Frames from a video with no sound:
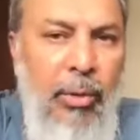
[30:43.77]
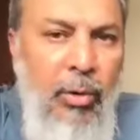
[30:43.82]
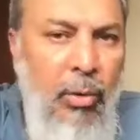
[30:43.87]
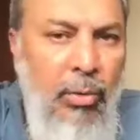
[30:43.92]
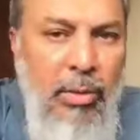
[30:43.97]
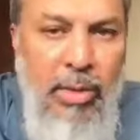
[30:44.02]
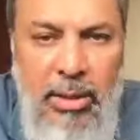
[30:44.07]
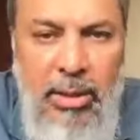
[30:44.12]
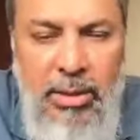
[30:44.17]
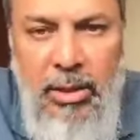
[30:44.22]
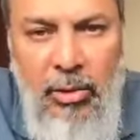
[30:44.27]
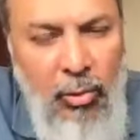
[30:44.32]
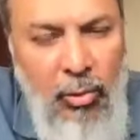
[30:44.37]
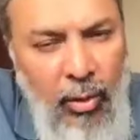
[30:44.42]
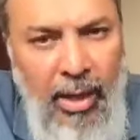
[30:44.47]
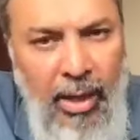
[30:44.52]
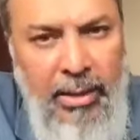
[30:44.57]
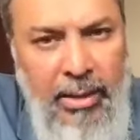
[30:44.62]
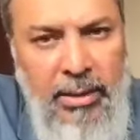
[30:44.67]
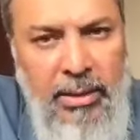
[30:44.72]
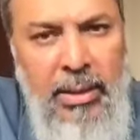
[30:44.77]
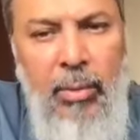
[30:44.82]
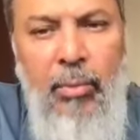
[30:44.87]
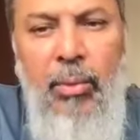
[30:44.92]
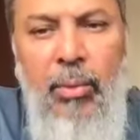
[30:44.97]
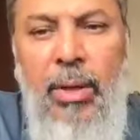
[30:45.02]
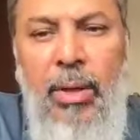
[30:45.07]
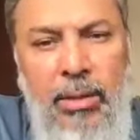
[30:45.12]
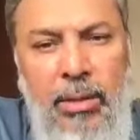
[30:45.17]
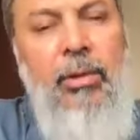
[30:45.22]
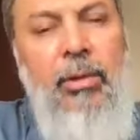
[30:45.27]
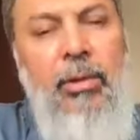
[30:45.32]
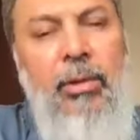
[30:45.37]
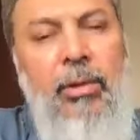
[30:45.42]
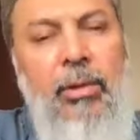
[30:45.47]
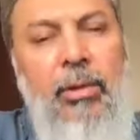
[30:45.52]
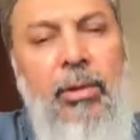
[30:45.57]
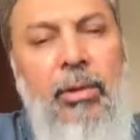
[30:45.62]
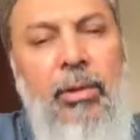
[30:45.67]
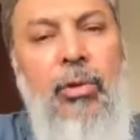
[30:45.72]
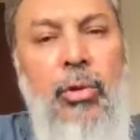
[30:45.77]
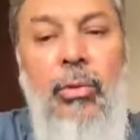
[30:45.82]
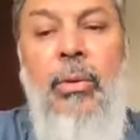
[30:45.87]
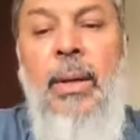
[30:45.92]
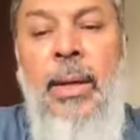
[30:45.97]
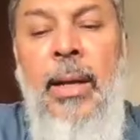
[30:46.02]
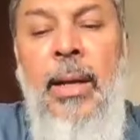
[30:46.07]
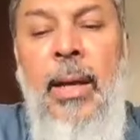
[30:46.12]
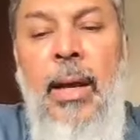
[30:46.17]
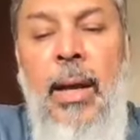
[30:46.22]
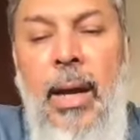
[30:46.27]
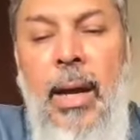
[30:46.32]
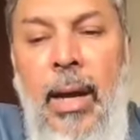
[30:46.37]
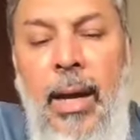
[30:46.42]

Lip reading: People don't listen to us, they will listen to you.